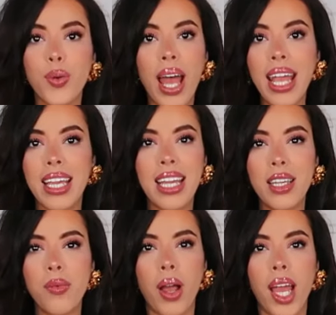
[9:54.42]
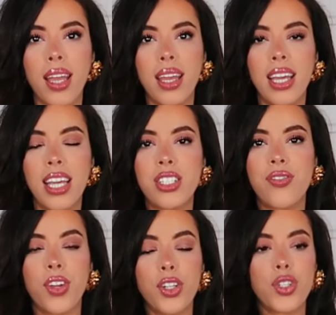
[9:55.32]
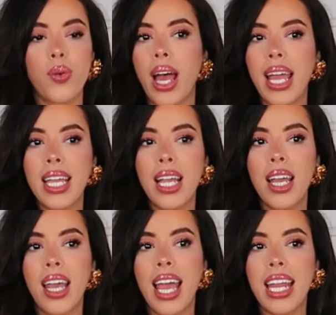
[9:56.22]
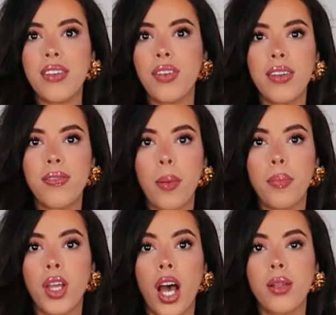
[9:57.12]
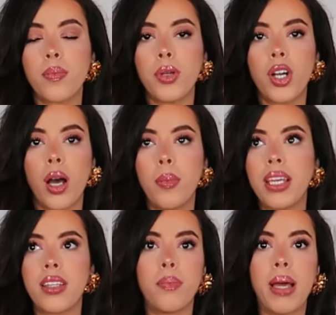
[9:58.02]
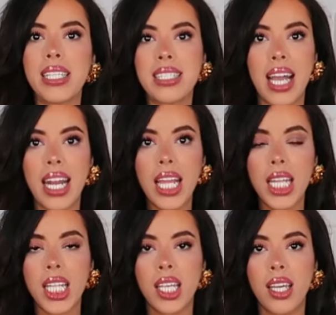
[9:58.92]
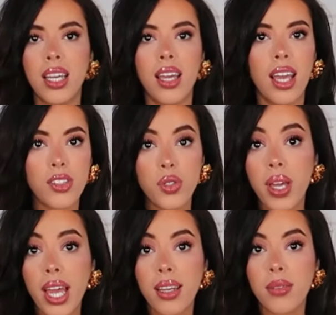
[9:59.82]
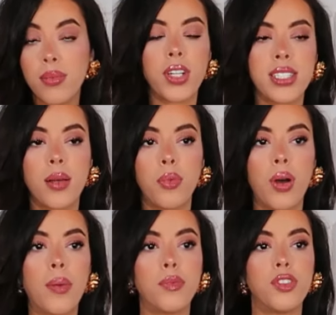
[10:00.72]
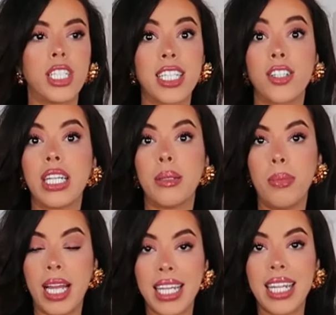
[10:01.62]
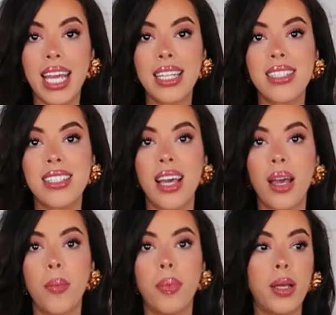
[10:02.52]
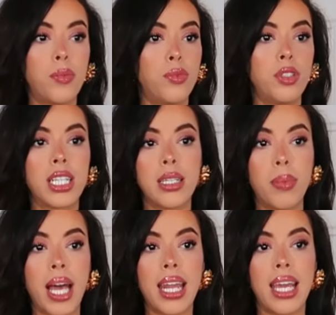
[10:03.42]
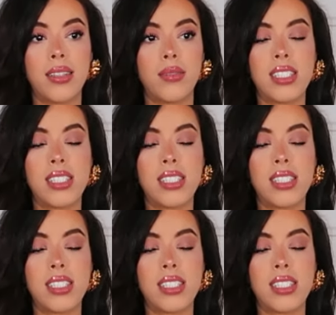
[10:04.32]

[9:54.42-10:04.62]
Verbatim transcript: trying anyway it's fun trying and even if i'm not becoming the best at it it's okay for example i'm really good at belly dance but i'm really bad at